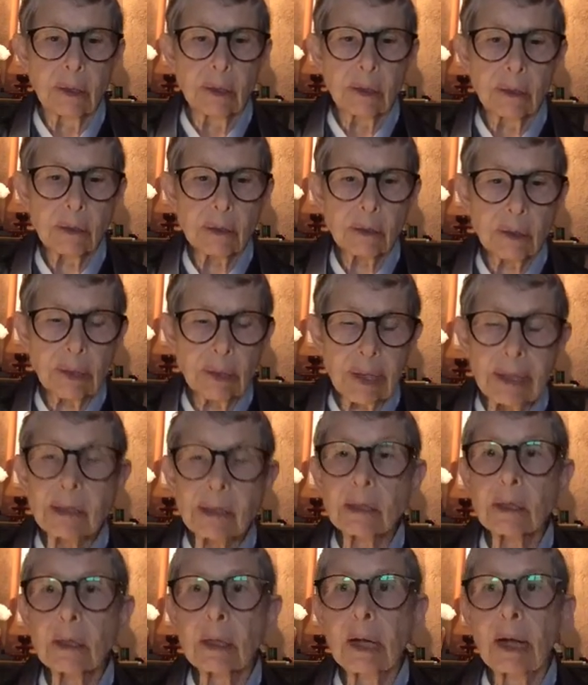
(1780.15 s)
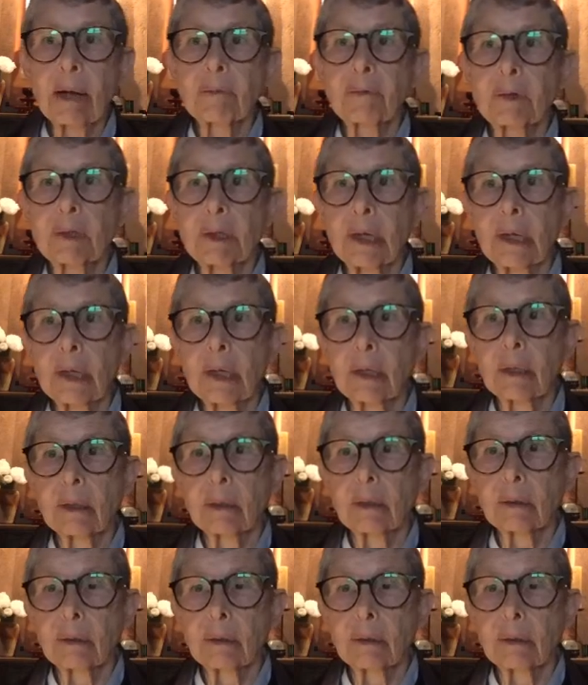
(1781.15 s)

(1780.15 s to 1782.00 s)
there's less than half a day.